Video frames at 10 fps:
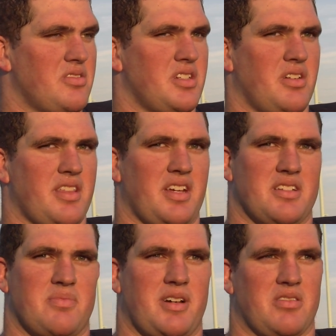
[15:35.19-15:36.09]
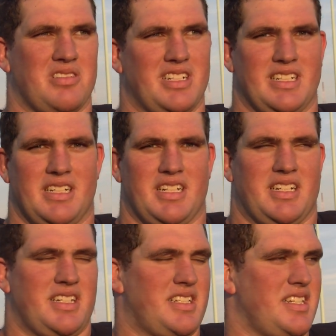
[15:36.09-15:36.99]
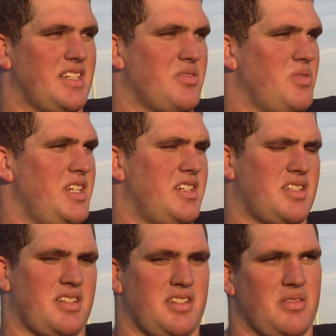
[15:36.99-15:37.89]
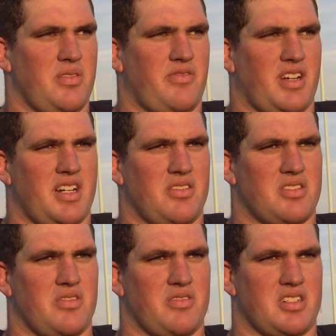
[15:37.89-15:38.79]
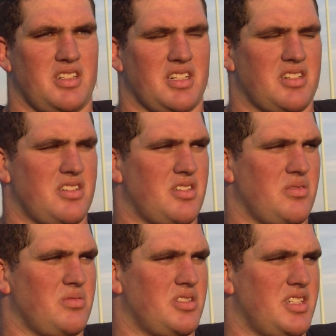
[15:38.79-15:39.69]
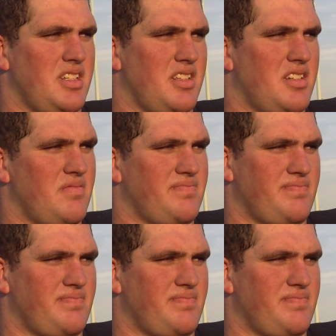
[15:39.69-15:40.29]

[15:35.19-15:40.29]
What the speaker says: So I think it's about 6 weeks until we find out service selection, so we'll see then.